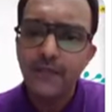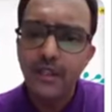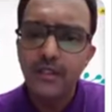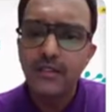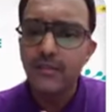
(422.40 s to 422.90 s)

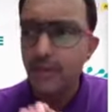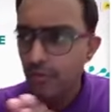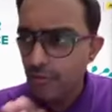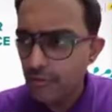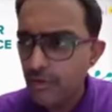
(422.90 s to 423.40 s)
It's a bit
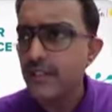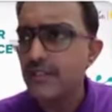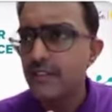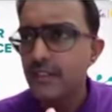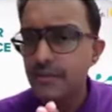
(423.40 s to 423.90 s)
of
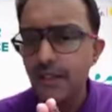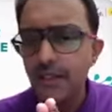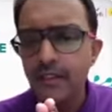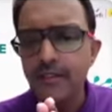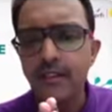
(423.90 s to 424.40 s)
agent
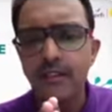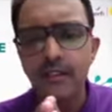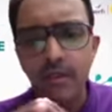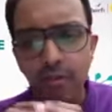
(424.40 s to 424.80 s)
experience and it's a bit